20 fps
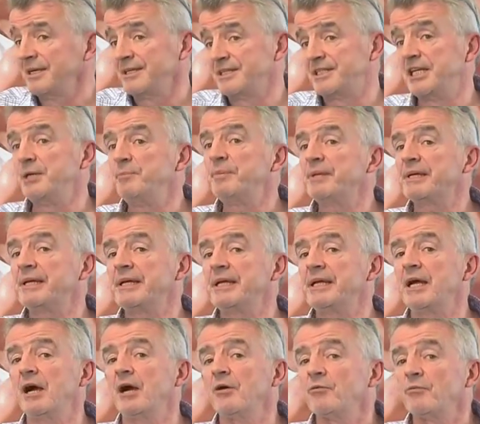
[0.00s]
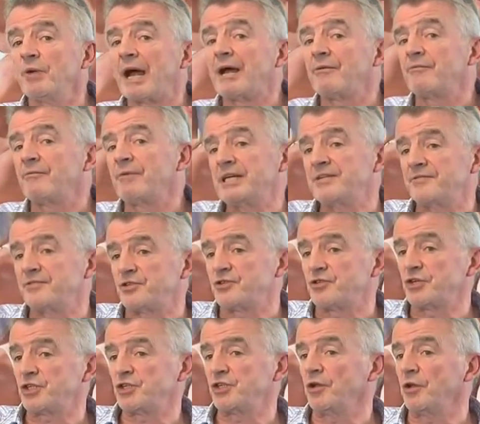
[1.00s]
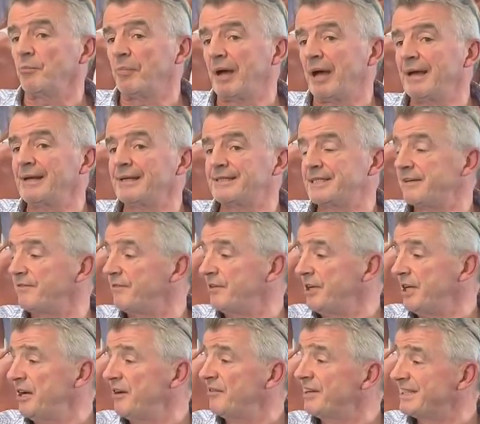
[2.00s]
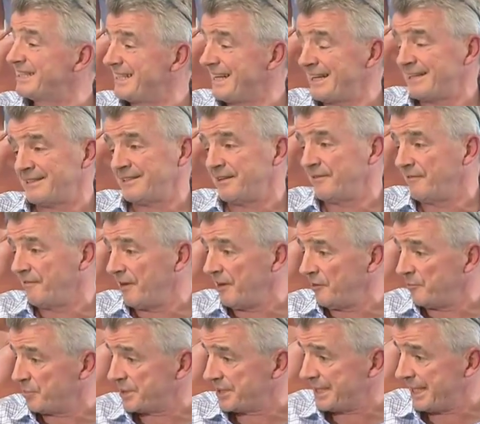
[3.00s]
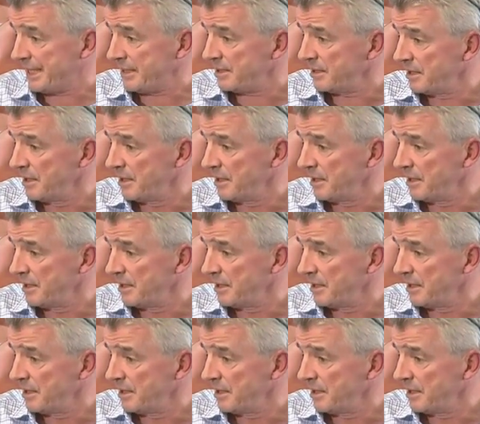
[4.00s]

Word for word: Typically, our, our rate of attrition on pilots every year is less than 5%